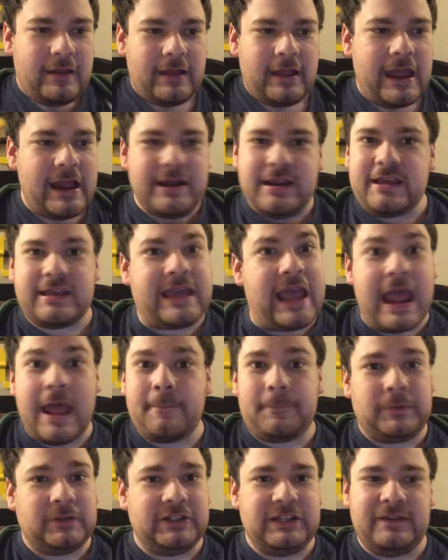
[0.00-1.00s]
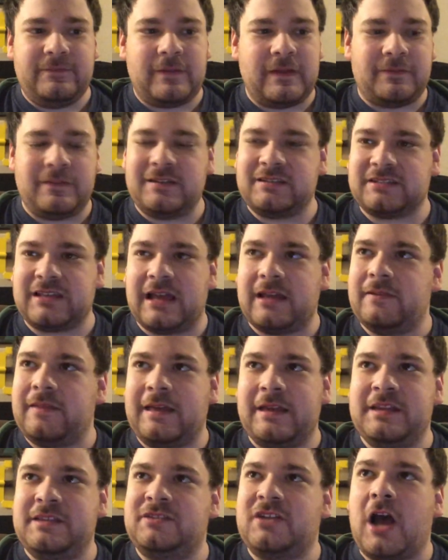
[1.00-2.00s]
And he can't believe that
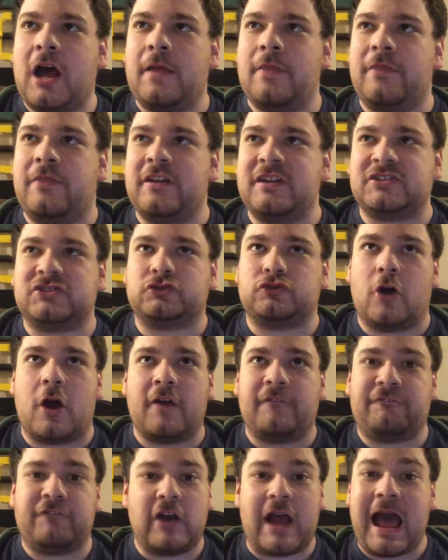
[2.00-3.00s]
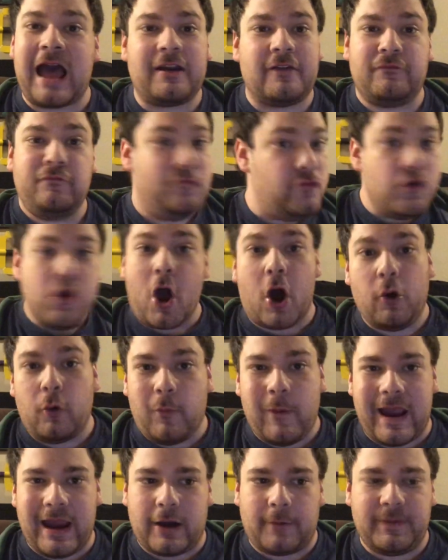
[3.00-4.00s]
he's gotten this strong out of
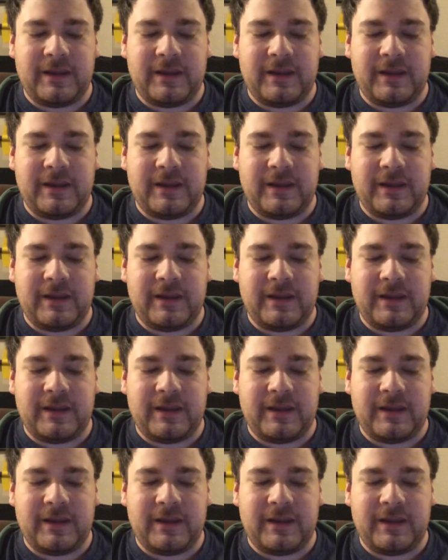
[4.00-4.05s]
nowhere,